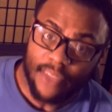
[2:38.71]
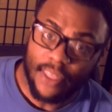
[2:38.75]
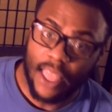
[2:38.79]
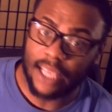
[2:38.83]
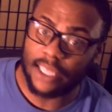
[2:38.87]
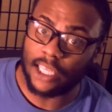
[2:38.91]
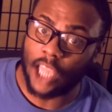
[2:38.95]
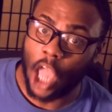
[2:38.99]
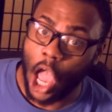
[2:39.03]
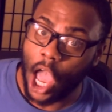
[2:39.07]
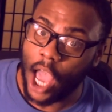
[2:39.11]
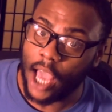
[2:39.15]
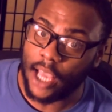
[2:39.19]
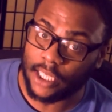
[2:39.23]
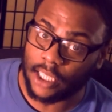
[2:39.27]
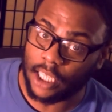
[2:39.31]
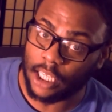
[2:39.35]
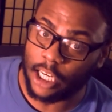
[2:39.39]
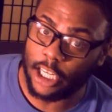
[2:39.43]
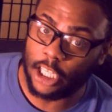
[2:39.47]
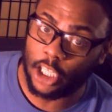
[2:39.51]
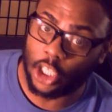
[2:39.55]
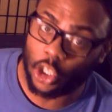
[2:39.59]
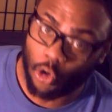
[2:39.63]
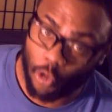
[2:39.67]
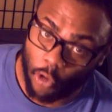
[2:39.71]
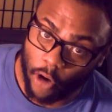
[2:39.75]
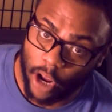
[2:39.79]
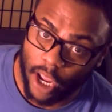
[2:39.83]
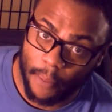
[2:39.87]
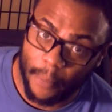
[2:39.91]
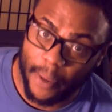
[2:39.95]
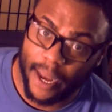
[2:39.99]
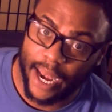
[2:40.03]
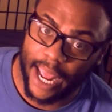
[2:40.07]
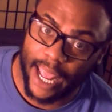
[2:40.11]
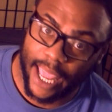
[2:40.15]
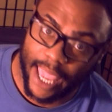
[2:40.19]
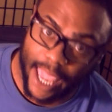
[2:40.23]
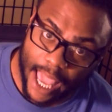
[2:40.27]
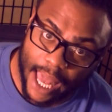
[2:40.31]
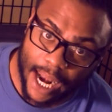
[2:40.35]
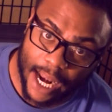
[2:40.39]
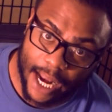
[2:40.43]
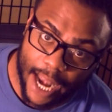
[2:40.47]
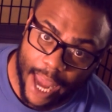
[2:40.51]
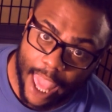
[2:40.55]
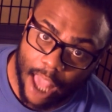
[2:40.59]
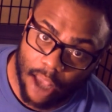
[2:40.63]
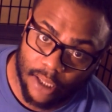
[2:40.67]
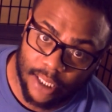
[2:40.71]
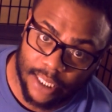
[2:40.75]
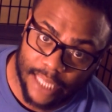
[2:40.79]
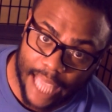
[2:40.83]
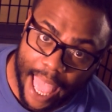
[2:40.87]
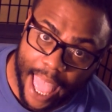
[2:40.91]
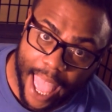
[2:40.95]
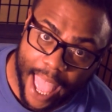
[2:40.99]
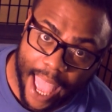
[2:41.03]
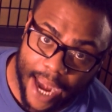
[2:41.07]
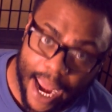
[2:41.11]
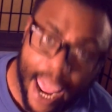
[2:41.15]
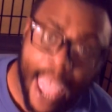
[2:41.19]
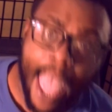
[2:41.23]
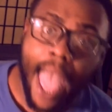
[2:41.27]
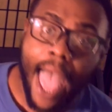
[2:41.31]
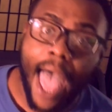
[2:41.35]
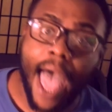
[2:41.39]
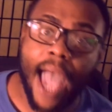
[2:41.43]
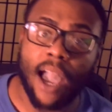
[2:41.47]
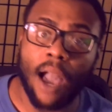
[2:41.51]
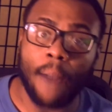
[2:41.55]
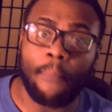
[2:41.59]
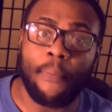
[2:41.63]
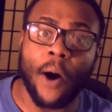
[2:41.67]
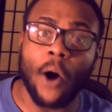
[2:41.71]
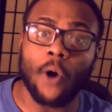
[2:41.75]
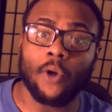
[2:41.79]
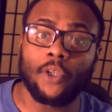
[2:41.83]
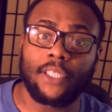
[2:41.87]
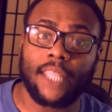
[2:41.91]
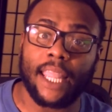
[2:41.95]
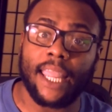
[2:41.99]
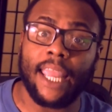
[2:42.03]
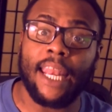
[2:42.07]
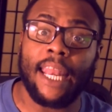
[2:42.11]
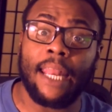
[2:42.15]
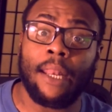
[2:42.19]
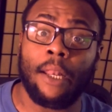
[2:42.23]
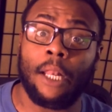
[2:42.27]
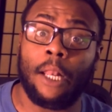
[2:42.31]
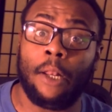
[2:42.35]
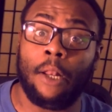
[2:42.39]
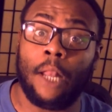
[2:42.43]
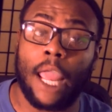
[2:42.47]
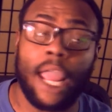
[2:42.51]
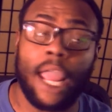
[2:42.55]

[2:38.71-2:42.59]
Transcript: that's constantly screaming and yelling outside. I could post in